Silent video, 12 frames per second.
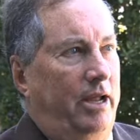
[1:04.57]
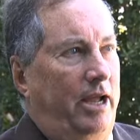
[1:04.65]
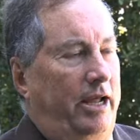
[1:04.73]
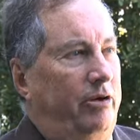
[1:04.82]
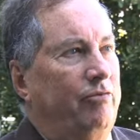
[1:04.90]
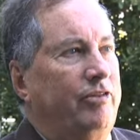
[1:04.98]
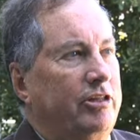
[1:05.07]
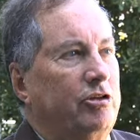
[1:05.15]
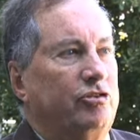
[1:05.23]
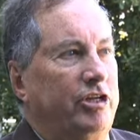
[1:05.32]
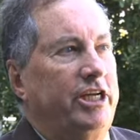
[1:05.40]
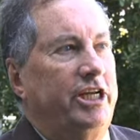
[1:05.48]
I don't think
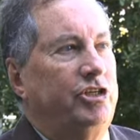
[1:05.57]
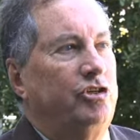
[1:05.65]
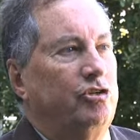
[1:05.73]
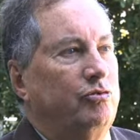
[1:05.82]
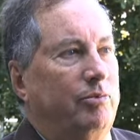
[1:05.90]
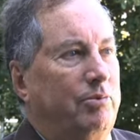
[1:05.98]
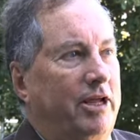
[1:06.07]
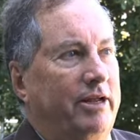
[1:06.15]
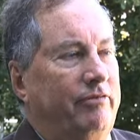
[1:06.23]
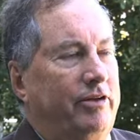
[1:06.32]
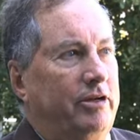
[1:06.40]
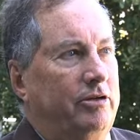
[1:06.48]
there's any issues with
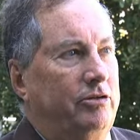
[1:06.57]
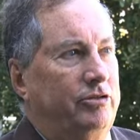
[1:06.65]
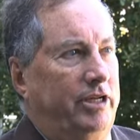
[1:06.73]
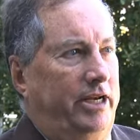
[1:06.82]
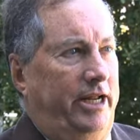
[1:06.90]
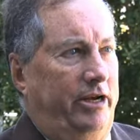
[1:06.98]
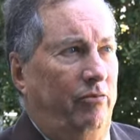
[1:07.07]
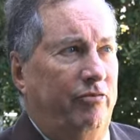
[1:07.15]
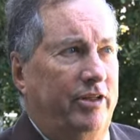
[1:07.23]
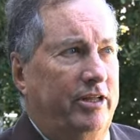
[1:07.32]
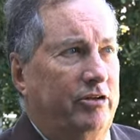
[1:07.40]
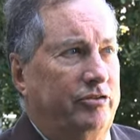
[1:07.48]
plug-in vehicles, and I don't
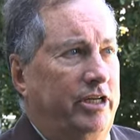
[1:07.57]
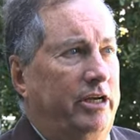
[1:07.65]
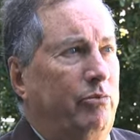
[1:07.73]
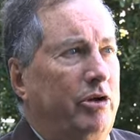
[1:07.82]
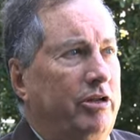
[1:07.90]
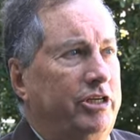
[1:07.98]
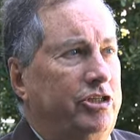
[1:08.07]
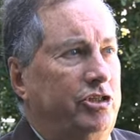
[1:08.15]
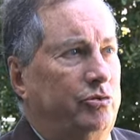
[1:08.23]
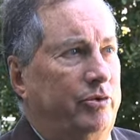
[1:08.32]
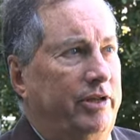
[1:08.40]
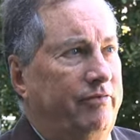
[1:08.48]
think there's any real
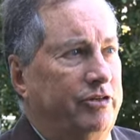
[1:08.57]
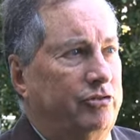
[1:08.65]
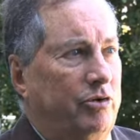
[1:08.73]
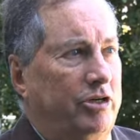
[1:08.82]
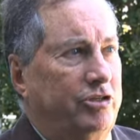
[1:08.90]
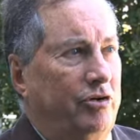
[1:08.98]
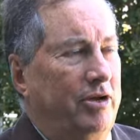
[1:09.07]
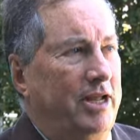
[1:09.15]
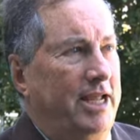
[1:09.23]
issues with infrastructure.